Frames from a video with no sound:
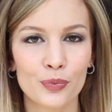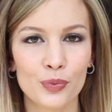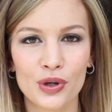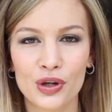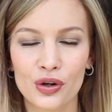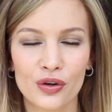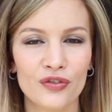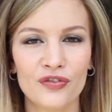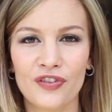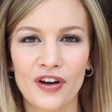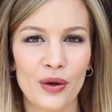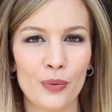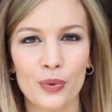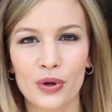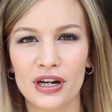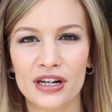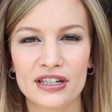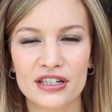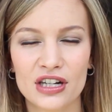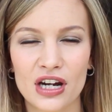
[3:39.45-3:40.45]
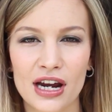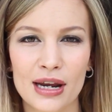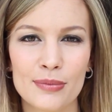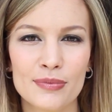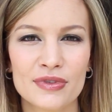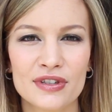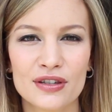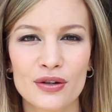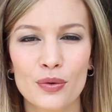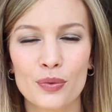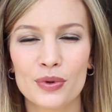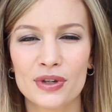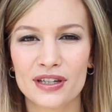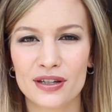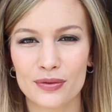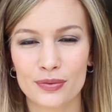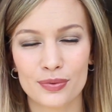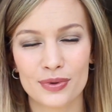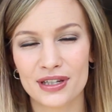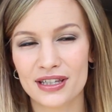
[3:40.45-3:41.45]
we couldn't find one in time, so
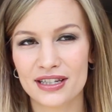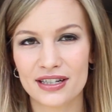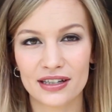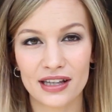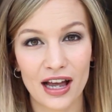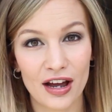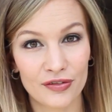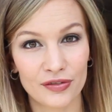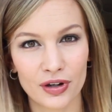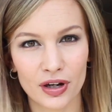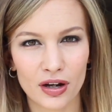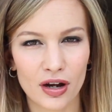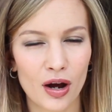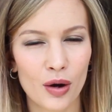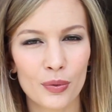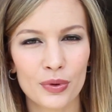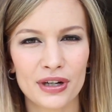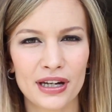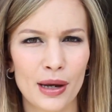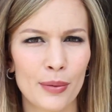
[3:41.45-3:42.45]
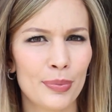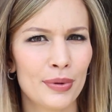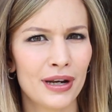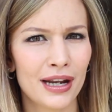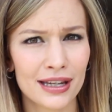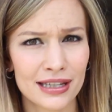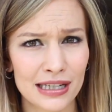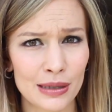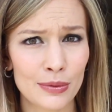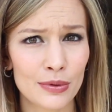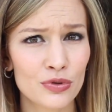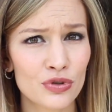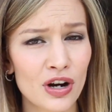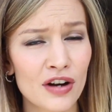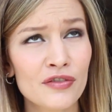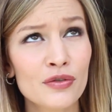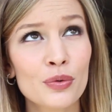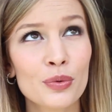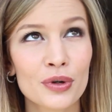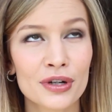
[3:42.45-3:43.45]
we still have not got one yet. But next time we
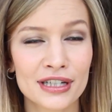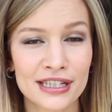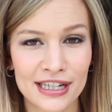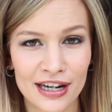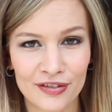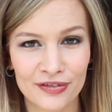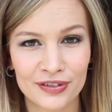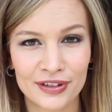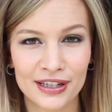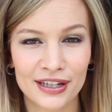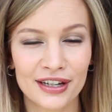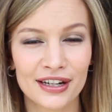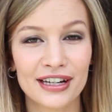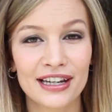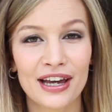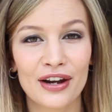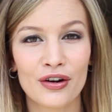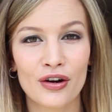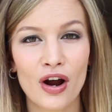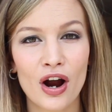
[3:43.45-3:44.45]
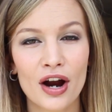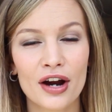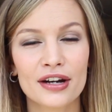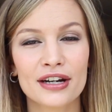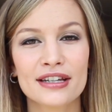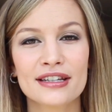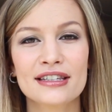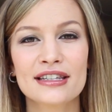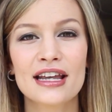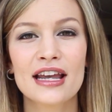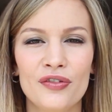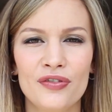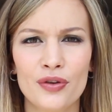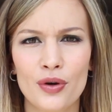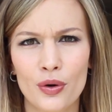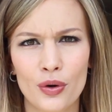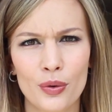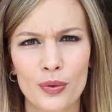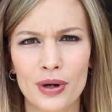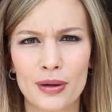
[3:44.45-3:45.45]
travel, we're definitely gonna get our harness. If you
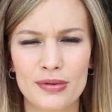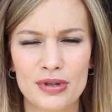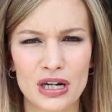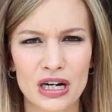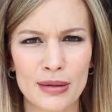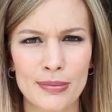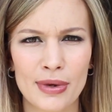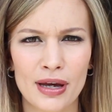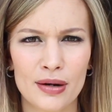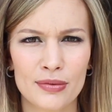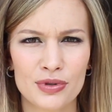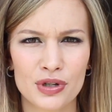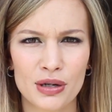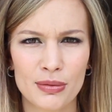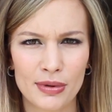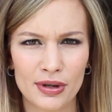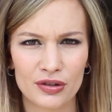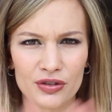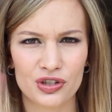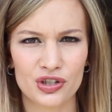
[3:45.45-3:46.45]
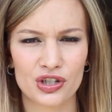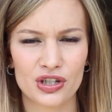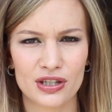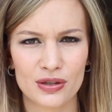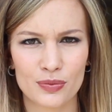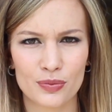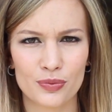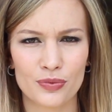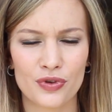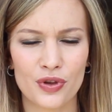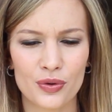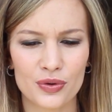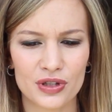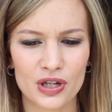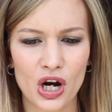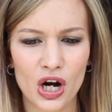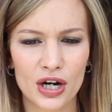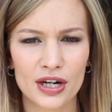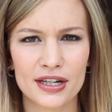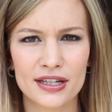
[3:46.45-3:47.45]
don't know what I'm talking about just those
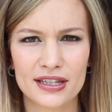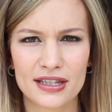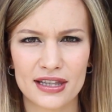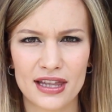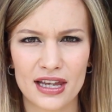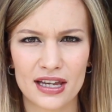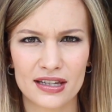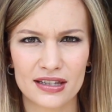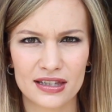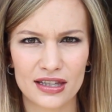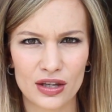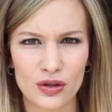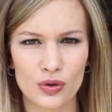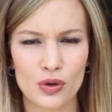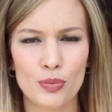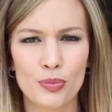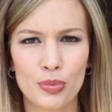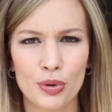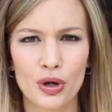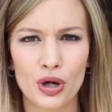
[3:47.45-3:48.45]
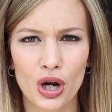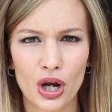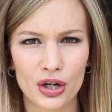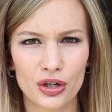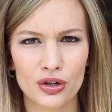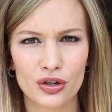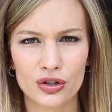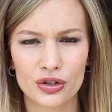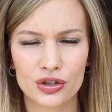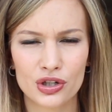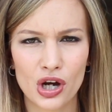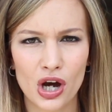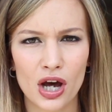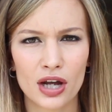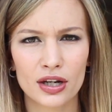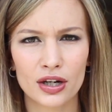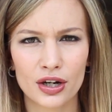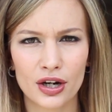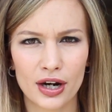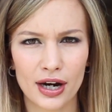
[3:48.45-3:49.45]
harness things that you can put on your
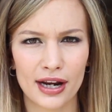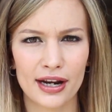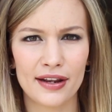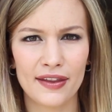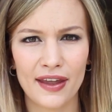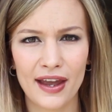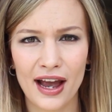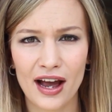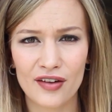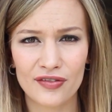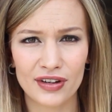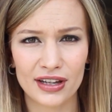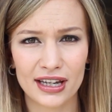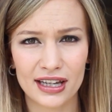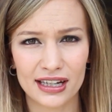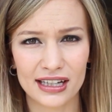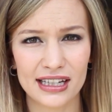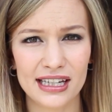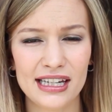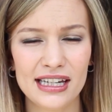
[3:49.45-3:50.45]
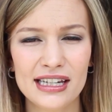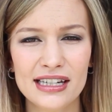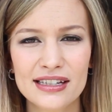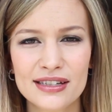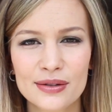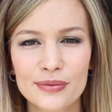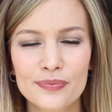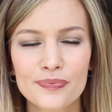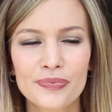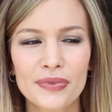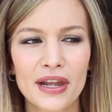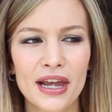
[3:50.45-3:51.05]
toddler and they have like a lead.